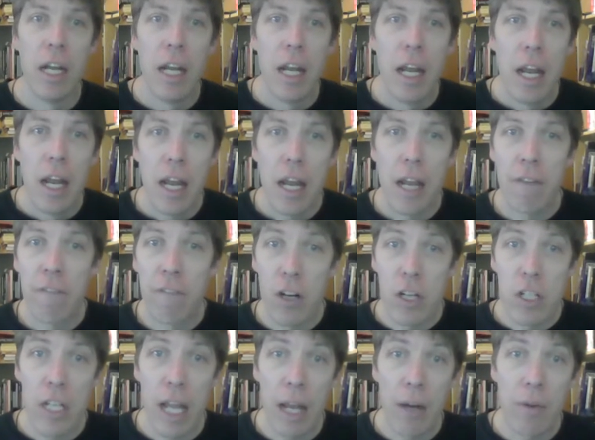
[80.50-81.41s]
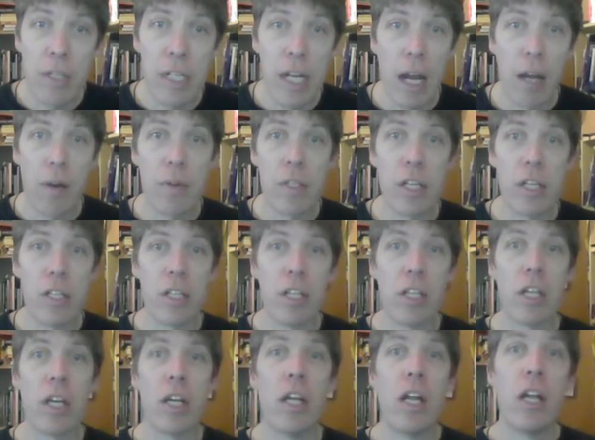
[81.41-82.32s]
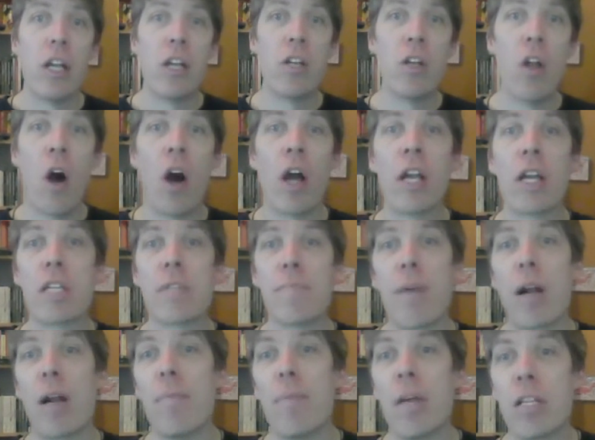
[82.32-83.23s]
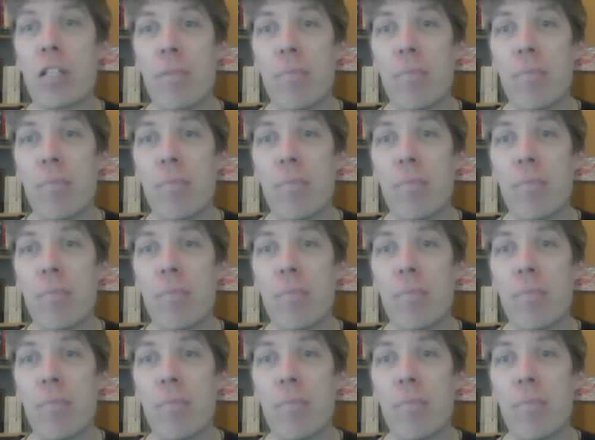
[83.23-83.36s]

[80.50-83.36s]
In first language acquisition, the non-experimental